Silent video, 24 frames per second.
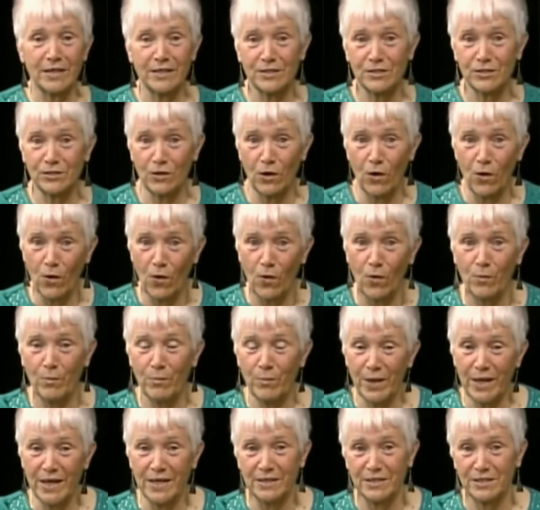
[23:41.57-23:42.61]
is the home
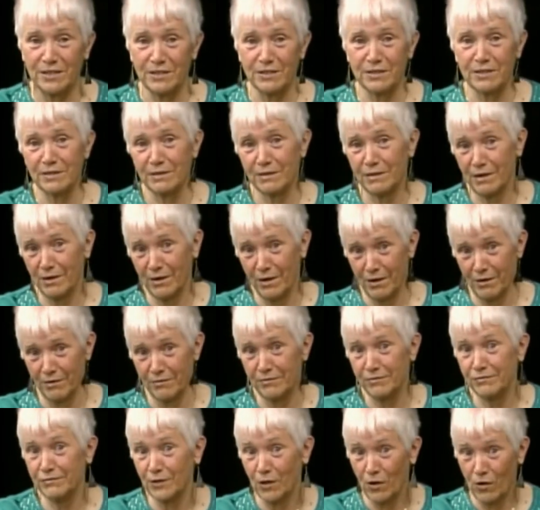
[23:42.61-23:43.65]
base
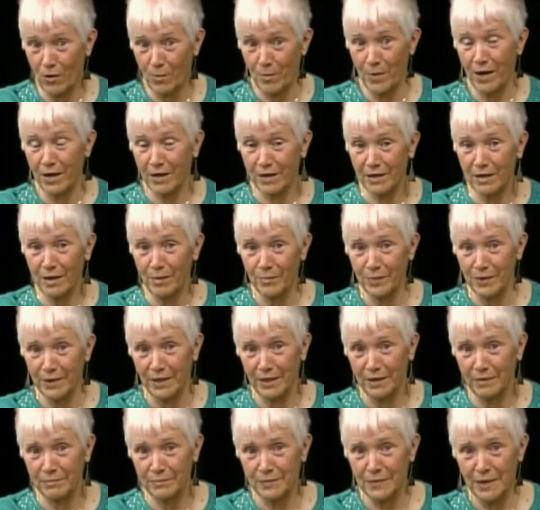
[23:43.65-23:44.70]
of the Hallmark company.